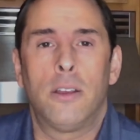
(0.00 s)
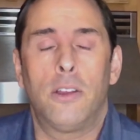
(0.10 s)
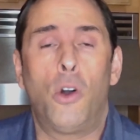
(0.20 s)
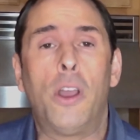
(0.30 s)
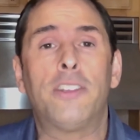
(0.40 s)

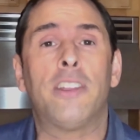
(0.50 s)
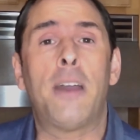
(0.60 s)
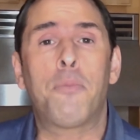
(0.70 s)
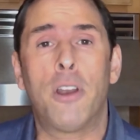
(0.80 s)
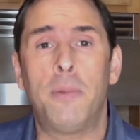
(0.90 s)
Okay, so
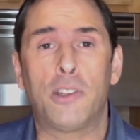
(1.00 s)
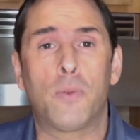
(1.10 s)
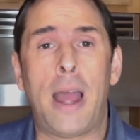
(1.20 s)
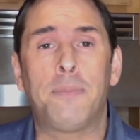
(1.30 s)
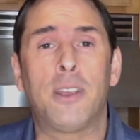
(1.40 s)
that pretty much
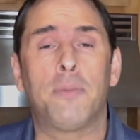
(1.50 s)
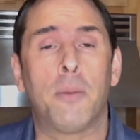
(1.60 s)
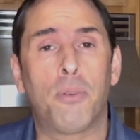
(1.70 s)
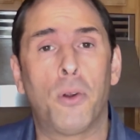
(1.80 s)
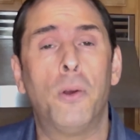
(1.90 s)
wraps up the
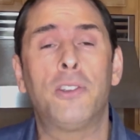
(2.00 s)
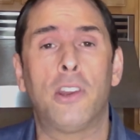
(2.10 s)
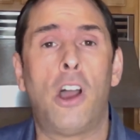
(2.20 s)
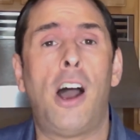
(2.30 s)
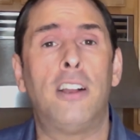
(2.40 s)
pros and
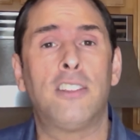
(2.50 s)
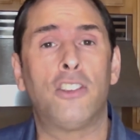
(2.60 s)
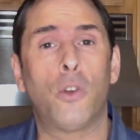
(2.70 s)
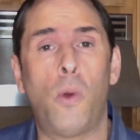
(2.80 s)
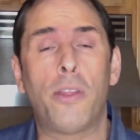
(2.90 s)
cons as
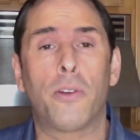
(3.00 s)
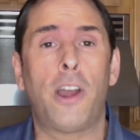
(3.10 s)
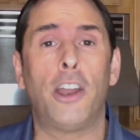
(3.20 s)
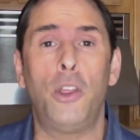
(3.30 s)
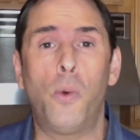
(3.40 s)
to whether or
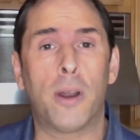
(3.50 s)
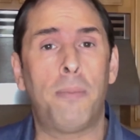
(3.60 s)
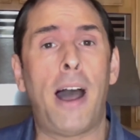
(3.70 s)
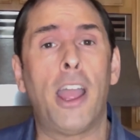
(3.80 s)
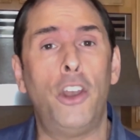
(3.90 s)
not you want to
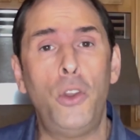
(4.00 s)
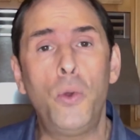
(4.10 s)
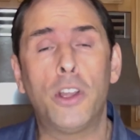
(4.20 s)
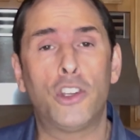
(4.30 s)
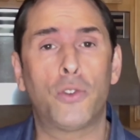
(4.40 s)
buy a new
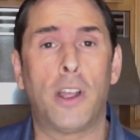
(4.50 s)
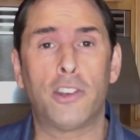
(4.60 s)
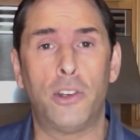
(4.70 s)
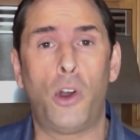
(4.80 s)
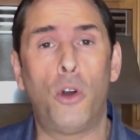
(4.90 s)

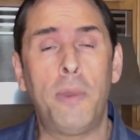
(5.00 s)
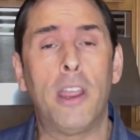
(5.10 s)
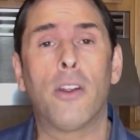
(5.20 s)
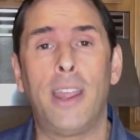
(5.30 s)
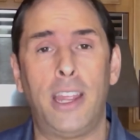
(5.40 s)
construction home
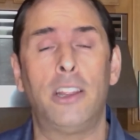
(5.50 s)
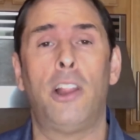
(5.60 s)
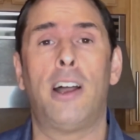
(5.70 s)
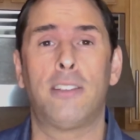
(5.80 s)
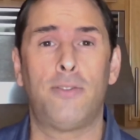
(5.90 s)
here in
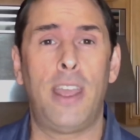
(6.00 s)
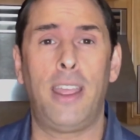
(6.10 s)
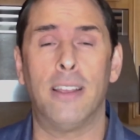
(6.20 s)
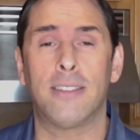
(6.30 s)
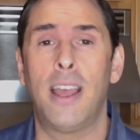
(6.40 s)
Las
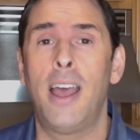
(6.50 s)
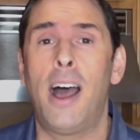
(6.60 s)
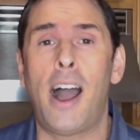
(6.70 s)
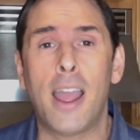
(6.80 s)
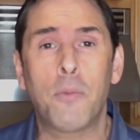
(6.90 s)
Vegas.
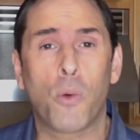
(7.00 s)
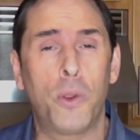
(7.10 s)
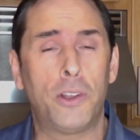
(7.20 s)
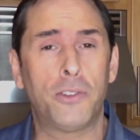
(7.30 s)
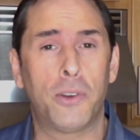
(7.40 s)
I am a
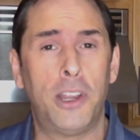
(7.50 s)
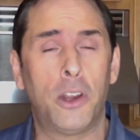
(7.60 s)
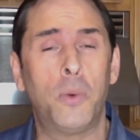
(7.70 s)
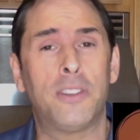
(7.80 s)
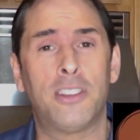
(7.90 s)
realtor here
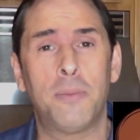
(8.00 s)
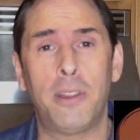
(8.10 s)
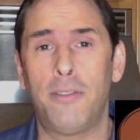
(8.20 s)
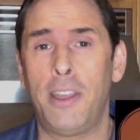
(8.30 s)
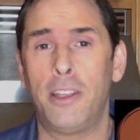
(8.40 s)
with Simply
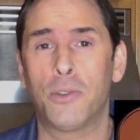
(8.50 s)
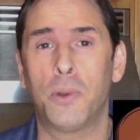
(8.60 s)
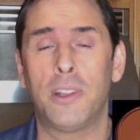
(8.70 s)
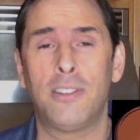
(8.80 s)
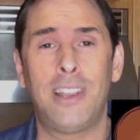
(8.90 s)
Vegas
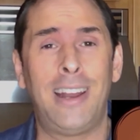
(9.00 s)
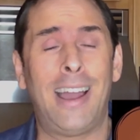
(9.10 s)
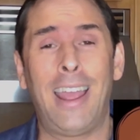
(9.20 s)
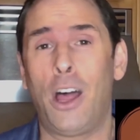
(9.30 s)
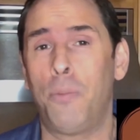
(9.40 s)
Real Estate. I
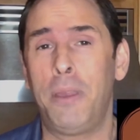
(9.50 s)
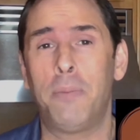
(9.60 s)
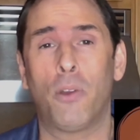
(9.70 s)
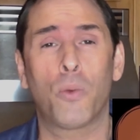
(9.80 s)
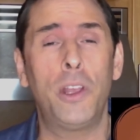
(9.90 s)
help
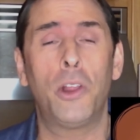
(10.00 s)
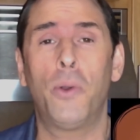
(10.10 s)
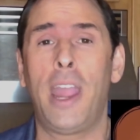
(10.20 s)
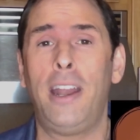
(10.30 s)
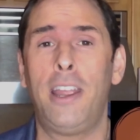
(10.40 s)
people
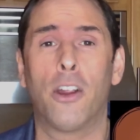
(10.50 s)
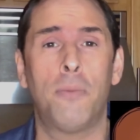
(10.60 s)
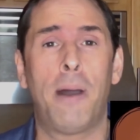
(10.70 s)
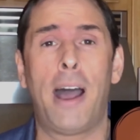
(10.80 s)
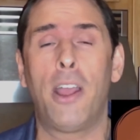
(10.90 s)
relocate here and
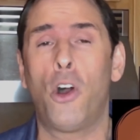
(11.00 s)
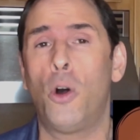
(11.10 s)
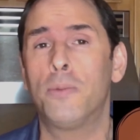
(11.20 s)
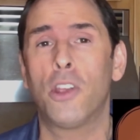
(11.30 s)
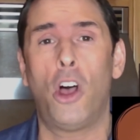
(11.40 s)
buy
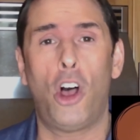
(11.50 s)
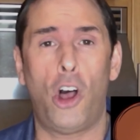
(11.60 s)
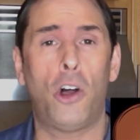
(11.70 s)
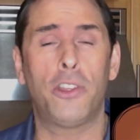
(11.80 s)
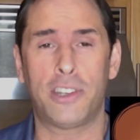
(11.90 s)
homes
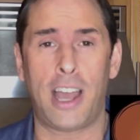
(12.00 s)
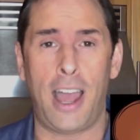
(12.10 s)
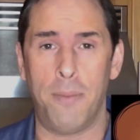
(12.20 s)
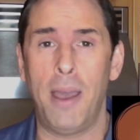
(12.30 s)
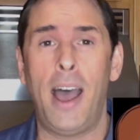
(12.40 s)
all the
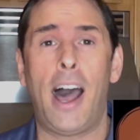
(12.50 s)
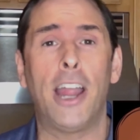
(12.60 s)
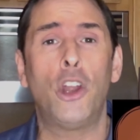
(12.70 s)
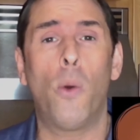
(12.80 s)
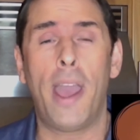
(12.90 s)
time. I
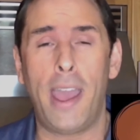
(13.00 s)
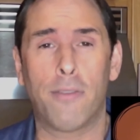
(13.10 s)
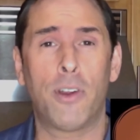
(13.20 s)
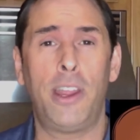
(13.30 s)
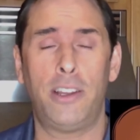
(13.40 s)
know
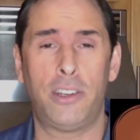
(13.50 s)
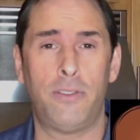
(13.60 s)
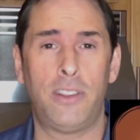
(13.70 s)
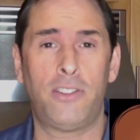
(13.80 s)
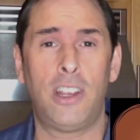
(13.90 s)
every inch of
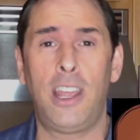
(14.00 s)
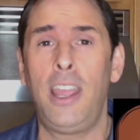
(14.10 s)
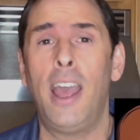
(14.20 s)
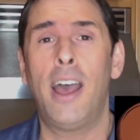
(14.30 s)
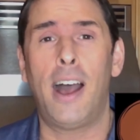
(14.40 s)
this city.
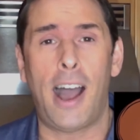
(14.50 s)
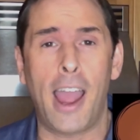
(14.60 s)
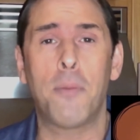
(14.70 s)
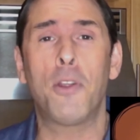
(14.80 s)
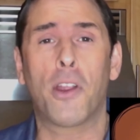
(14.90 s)
I
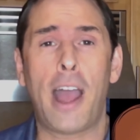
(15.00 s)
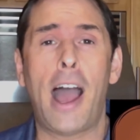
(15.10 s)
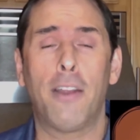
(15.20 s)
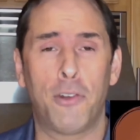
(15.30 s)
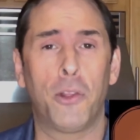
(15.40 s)
am your guy
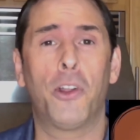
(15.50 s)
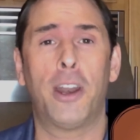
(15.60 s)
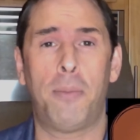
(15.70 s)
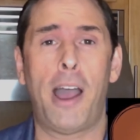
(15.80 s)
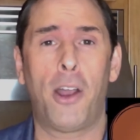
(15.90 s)
if you're looking to
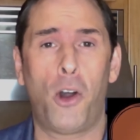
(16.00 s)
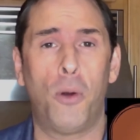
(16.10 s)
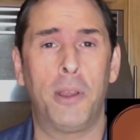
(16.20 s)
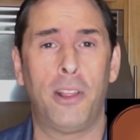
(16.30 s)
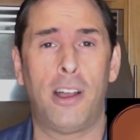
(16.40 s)
buy a home
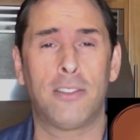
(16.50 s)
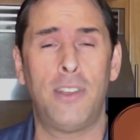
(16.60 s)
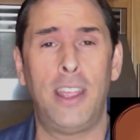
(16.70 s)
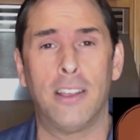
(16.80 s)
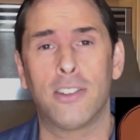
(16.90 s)
in Las
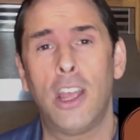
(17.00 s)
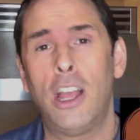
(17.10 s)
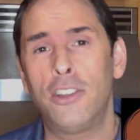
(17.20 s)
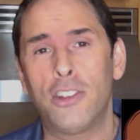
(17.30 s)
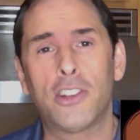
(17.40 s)
Vegas.
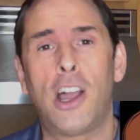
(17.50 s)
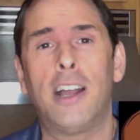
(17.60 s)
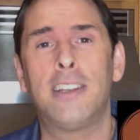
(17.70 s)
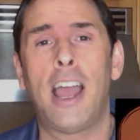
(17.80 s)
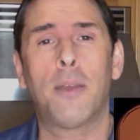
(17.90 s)
Just
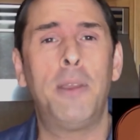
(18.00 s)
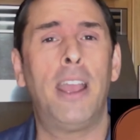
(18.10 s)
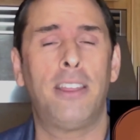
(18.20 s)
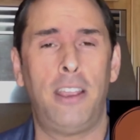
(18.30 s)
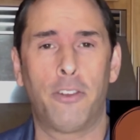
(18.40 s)
contact me at
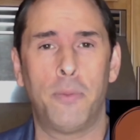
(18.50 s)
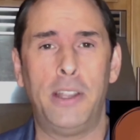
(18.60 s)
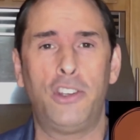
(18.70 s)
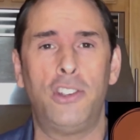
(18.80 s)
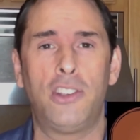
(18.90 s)
the
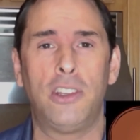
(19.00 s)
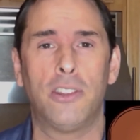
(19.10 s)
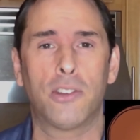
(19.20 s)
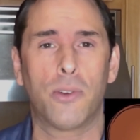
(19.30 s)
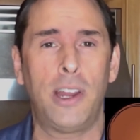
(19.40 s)
information you see on the
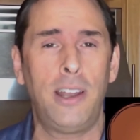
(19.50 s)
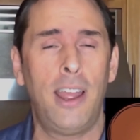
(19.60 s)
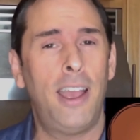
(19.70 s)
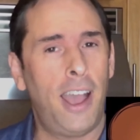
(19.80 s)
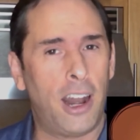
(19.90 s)
screen,
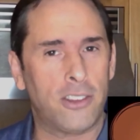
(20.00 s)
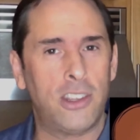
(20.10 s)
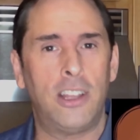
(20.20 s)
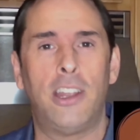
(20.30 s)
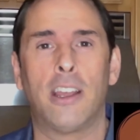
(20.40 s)
and I'll see you
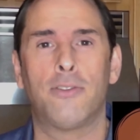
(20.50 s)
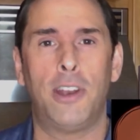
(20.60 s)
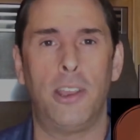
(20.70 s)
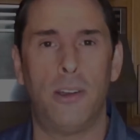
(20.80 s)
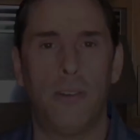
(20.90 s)
in the next video.